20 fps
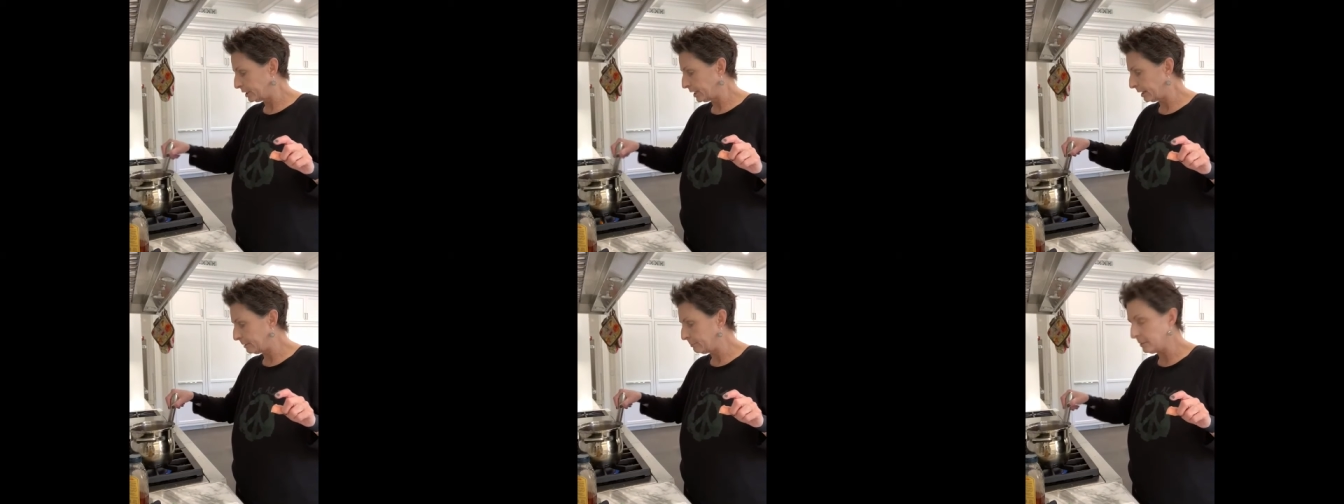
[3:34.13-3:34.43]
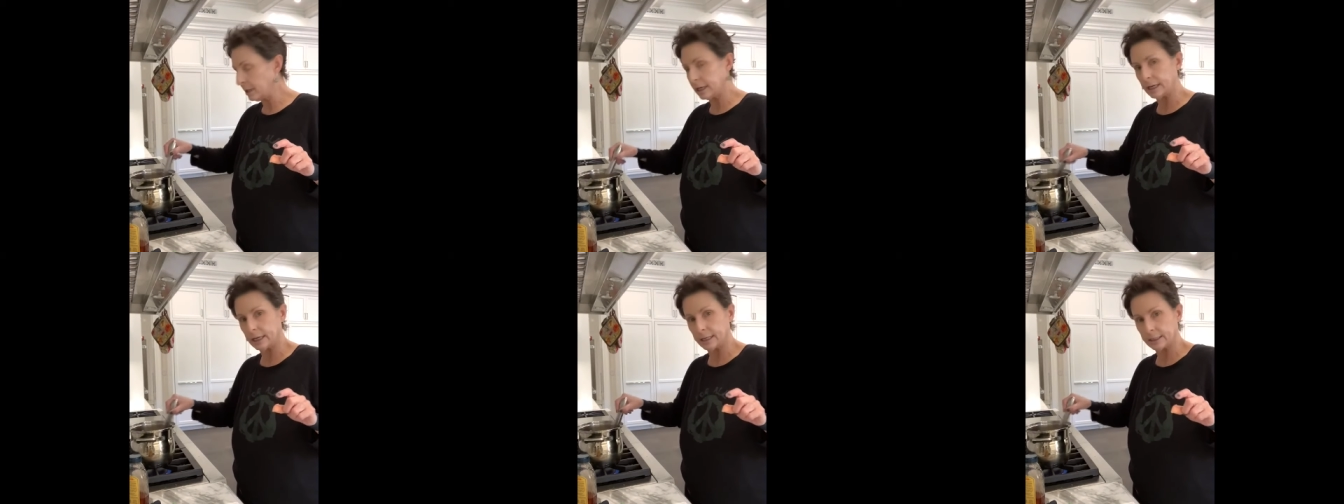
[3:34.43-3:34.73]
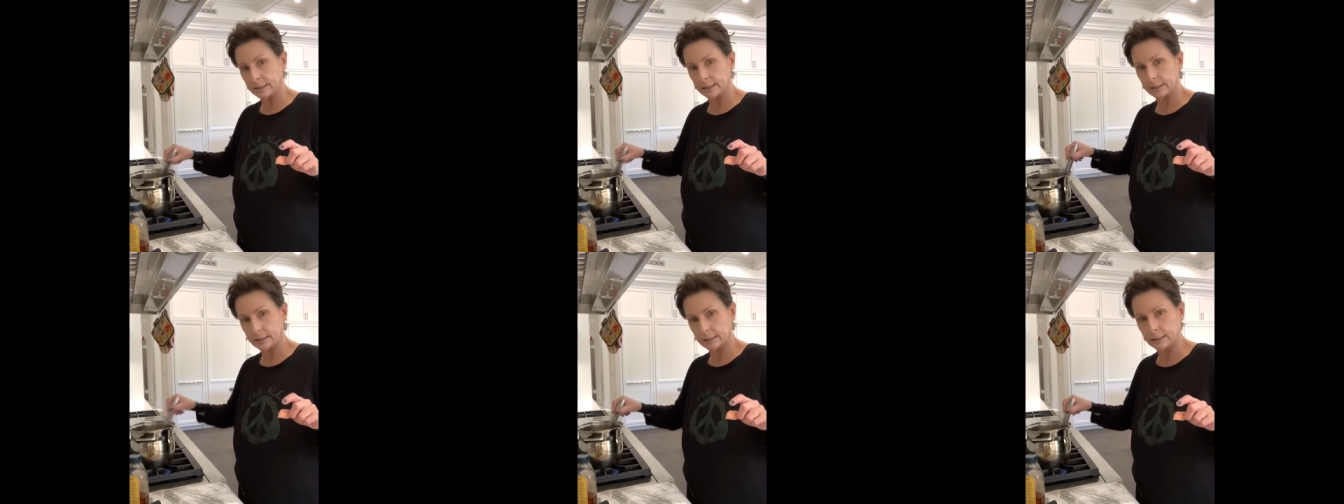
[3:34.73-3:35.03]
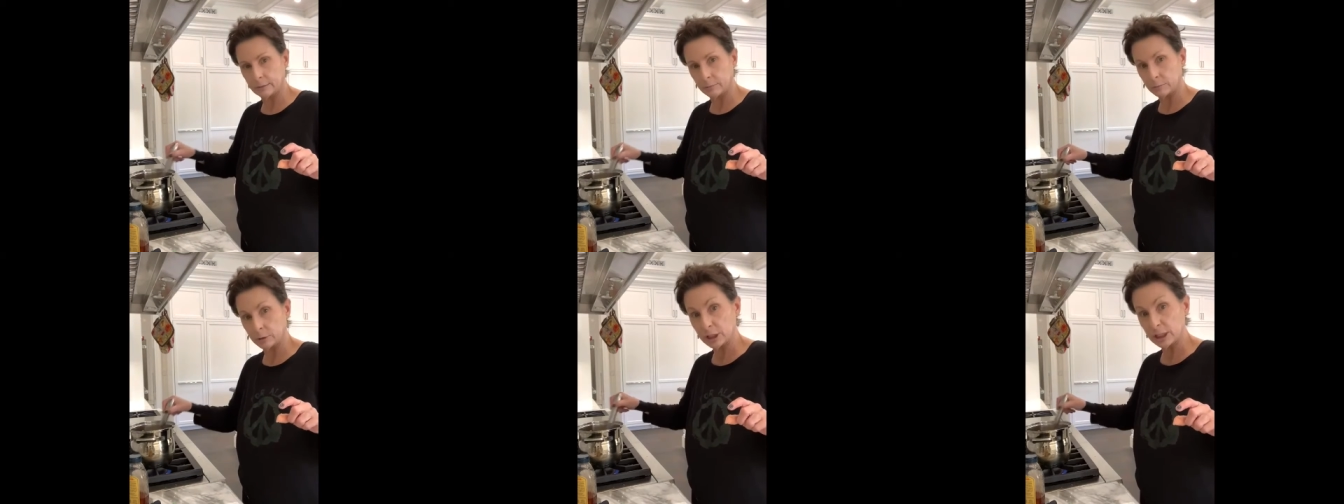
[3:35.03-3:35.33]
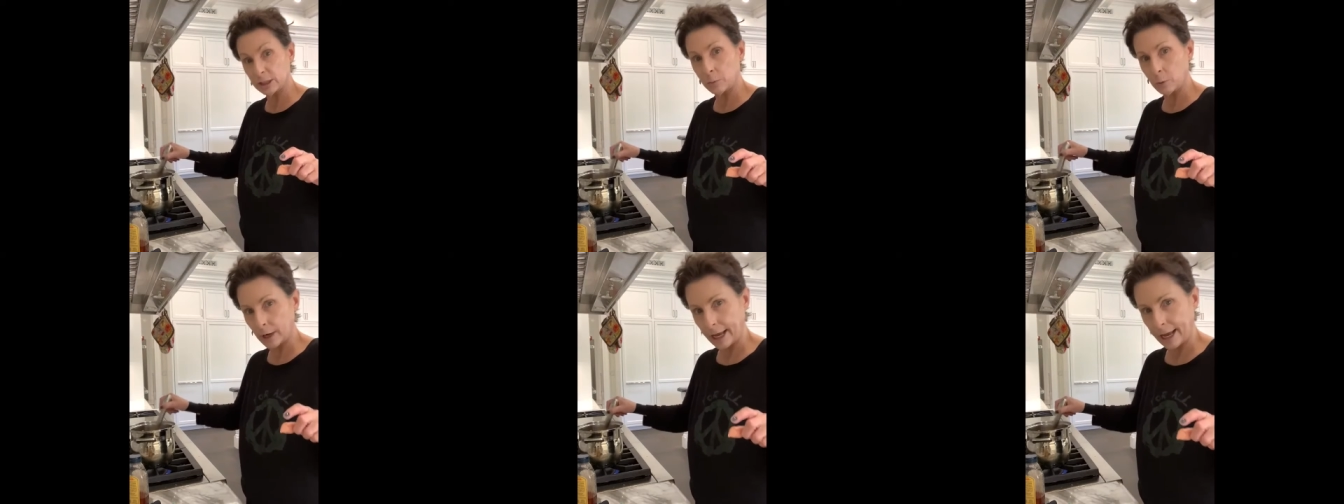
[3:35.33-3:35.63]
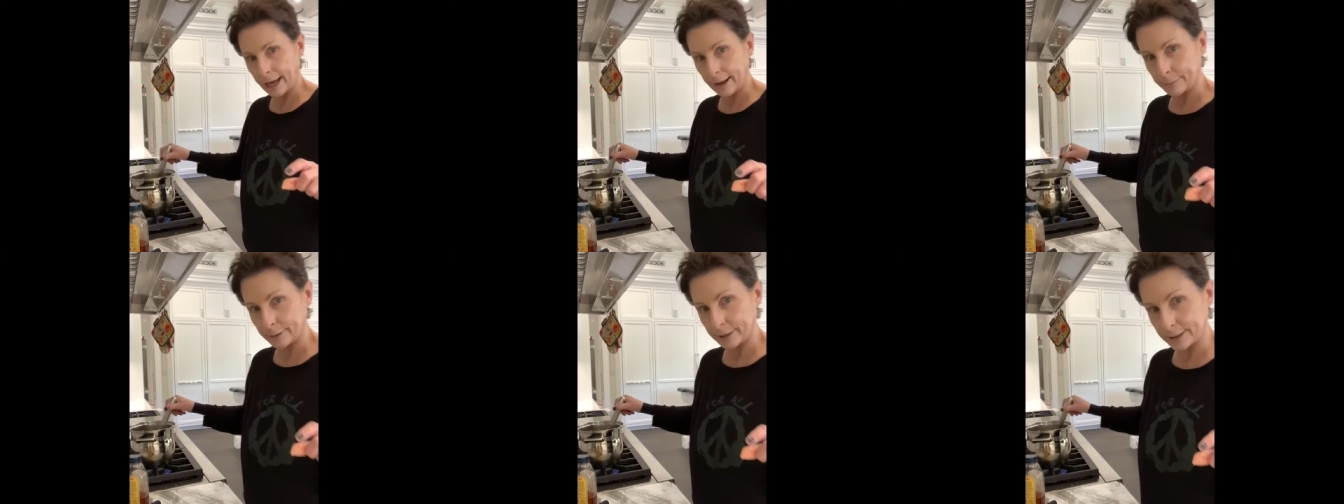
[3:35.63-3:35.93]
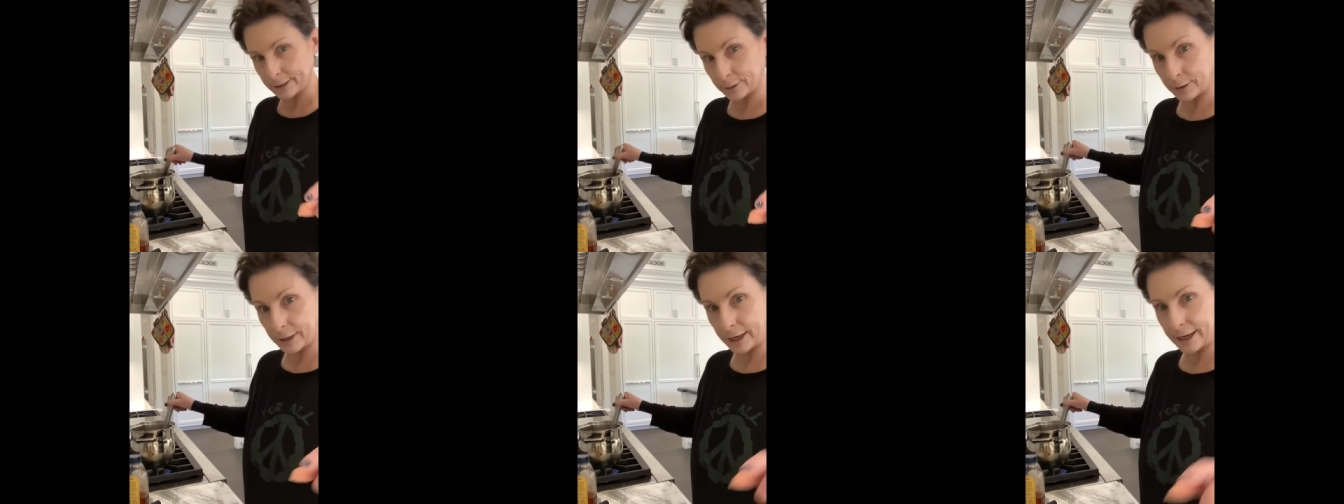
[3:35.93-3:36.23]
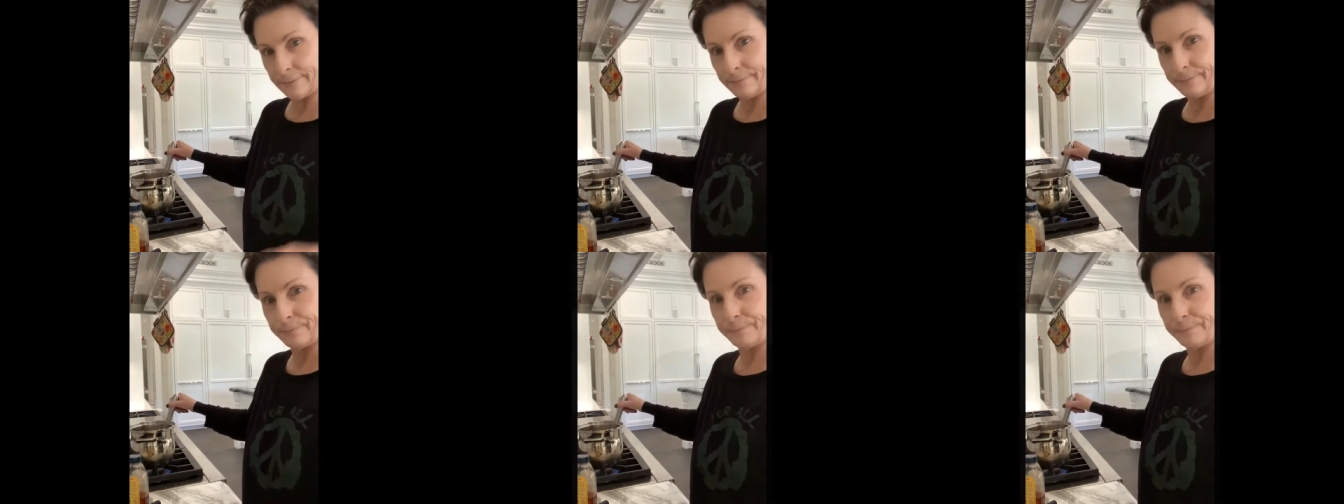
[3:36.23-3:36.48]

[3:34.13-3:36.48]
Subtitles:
10 minutes. And then we'll see what happens, okay?